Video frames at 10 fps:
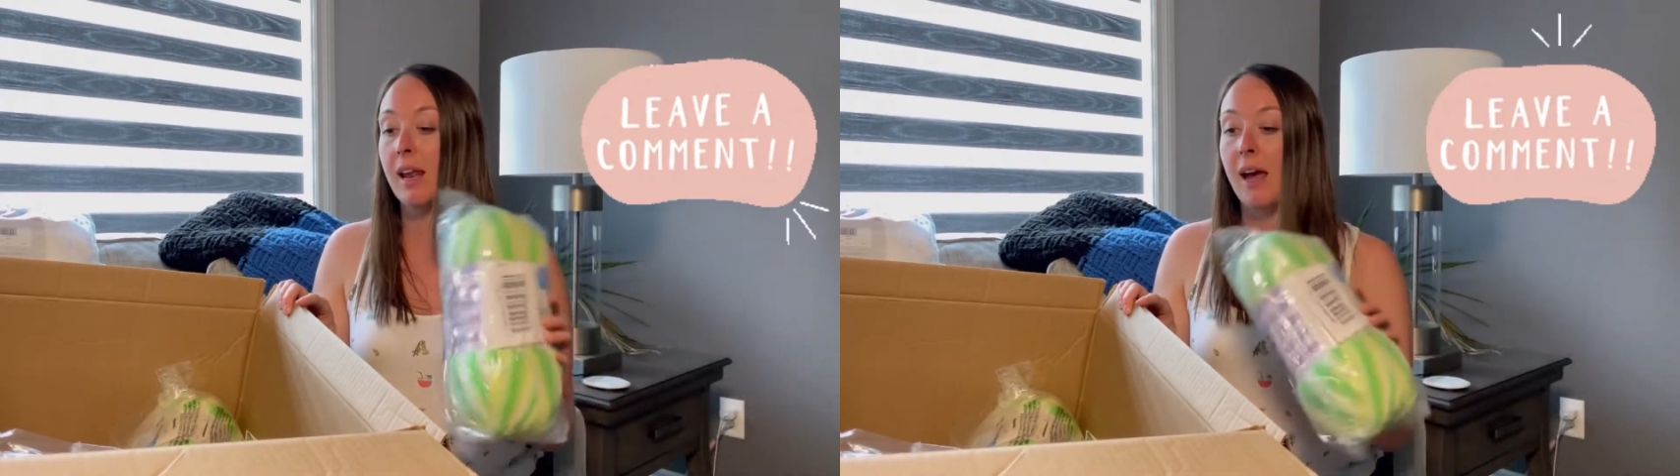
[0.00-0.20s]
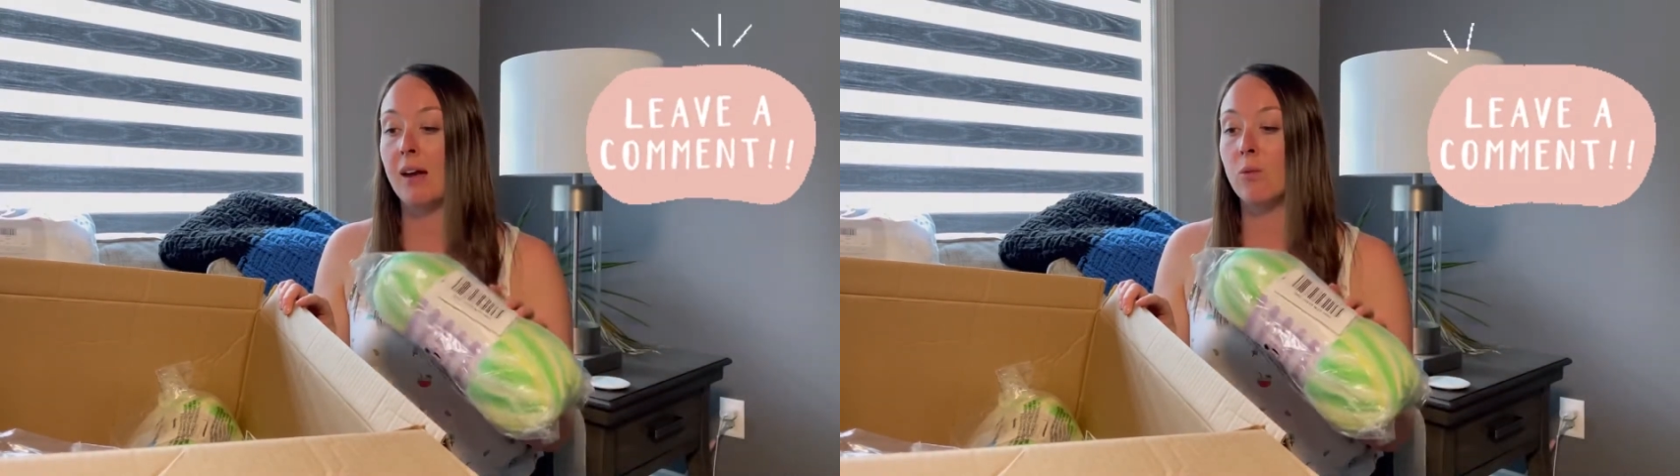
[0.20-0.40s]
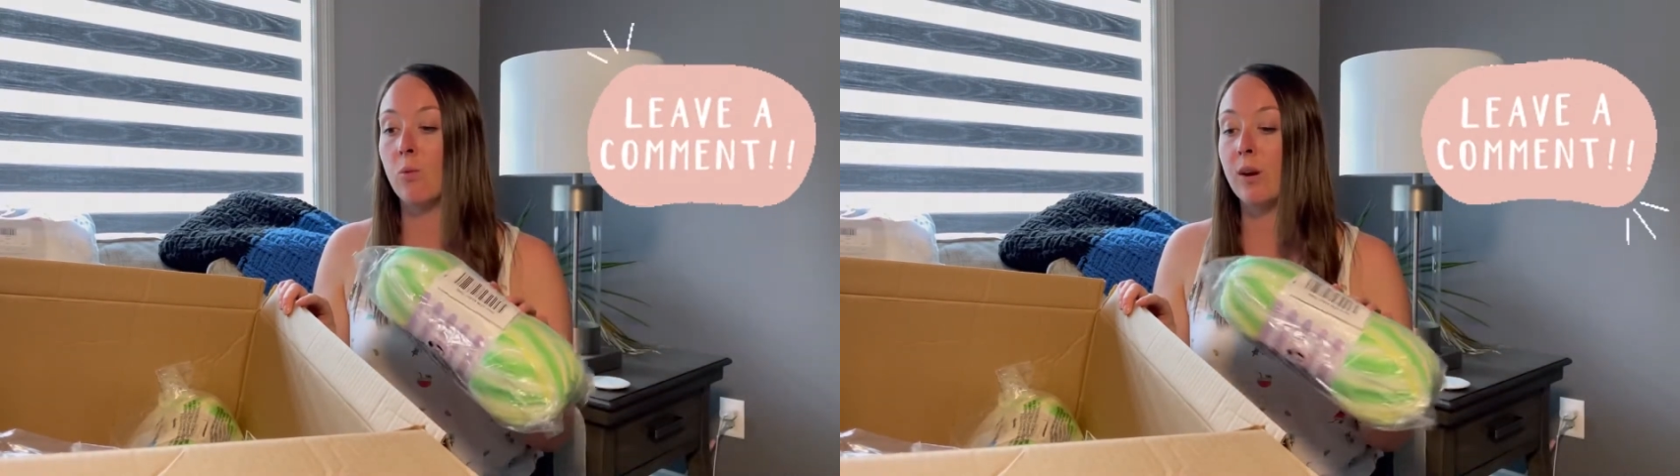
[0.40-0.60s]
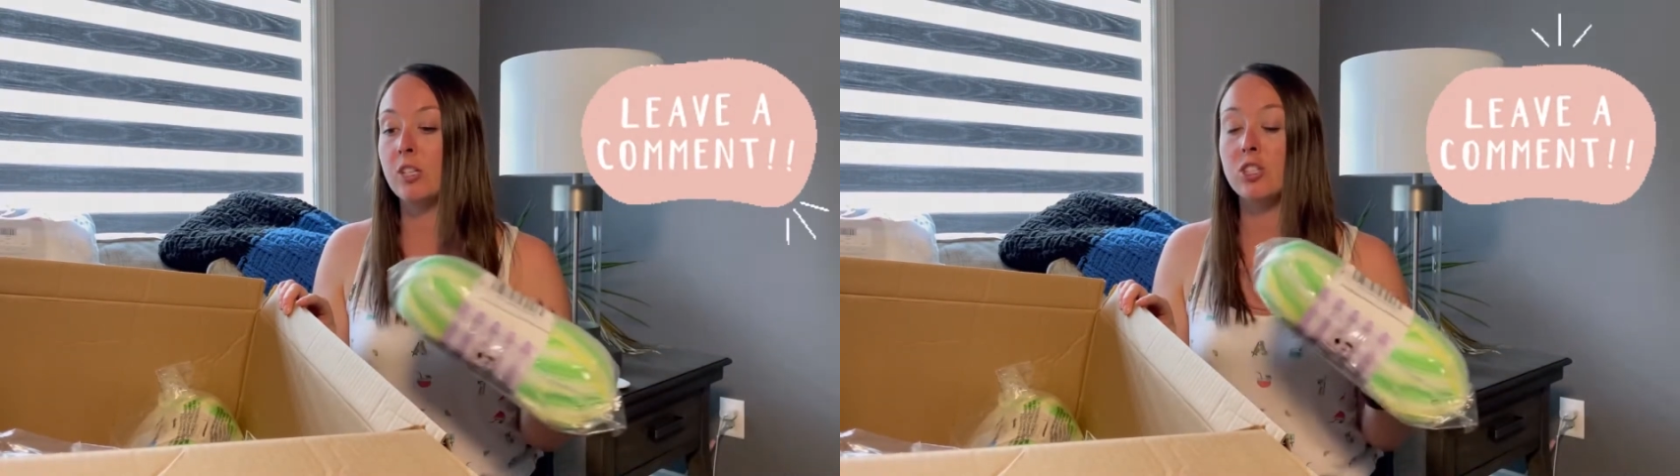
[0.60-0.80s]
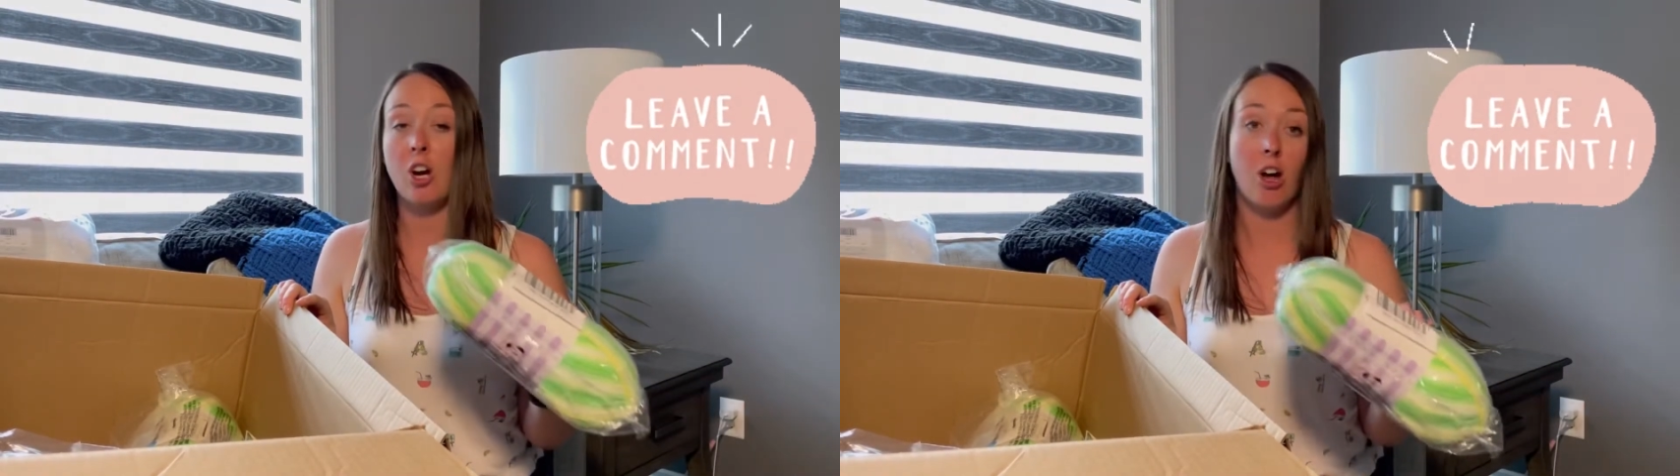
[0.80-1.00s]
and
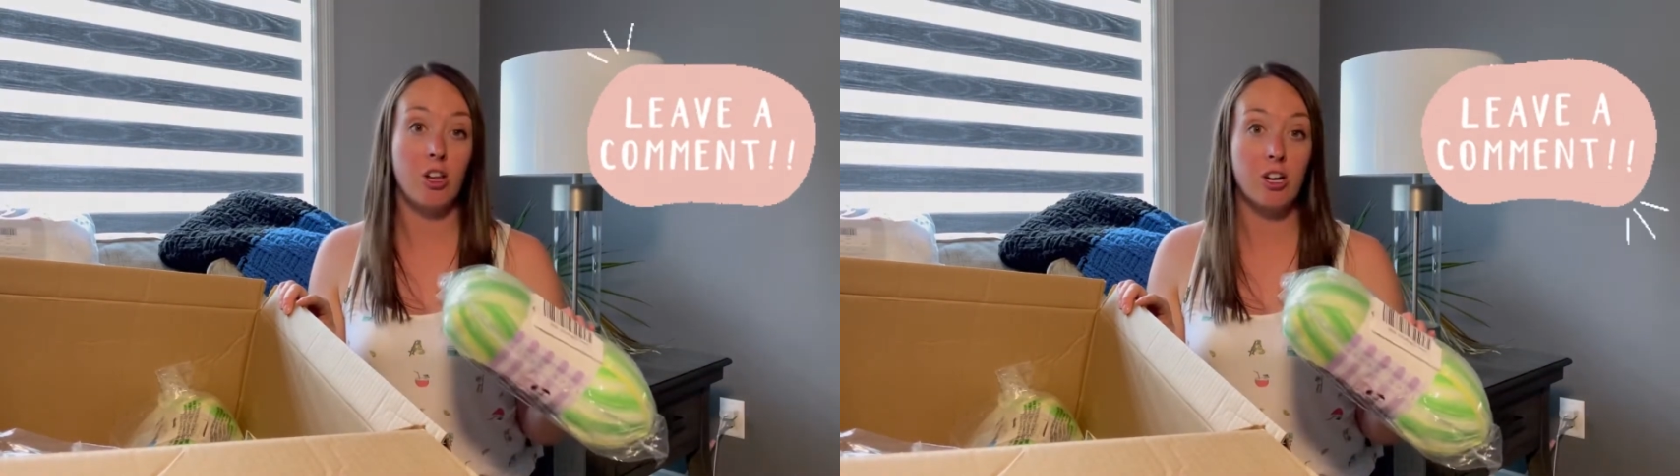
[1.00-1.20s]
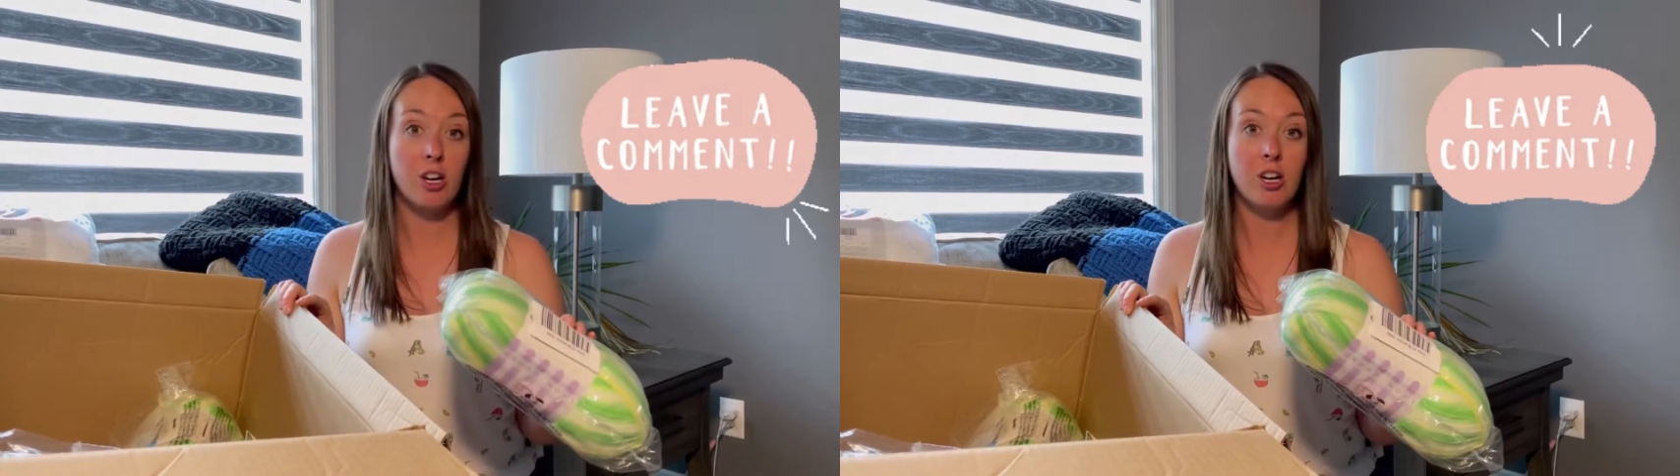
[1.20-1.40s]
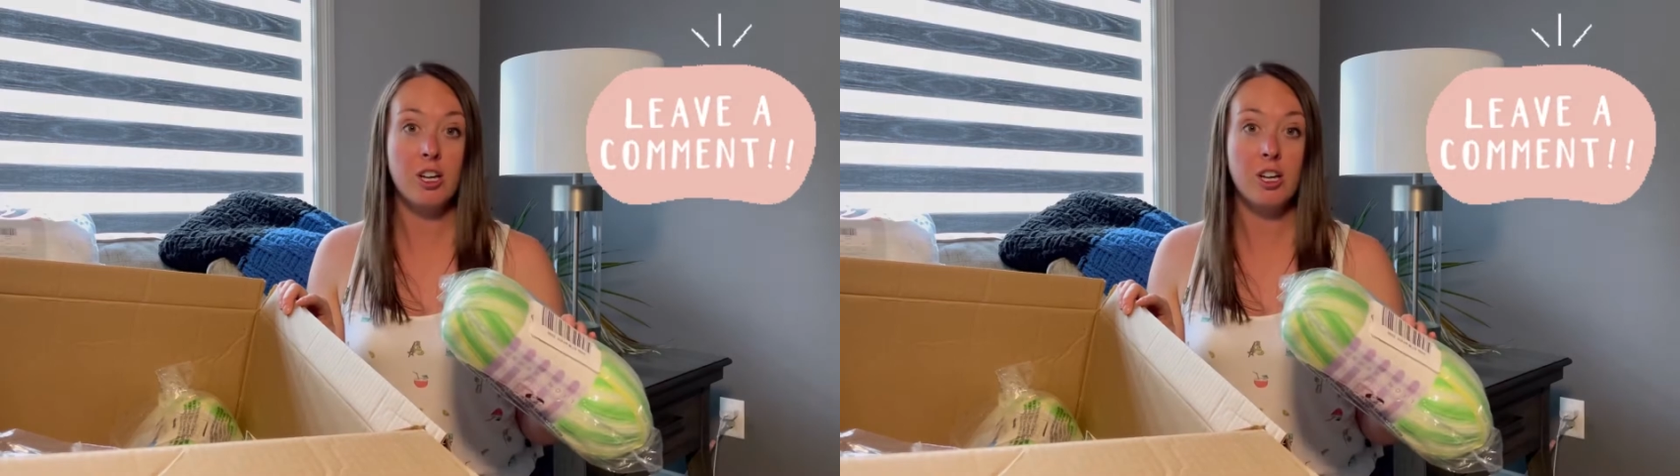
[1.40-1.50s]
which color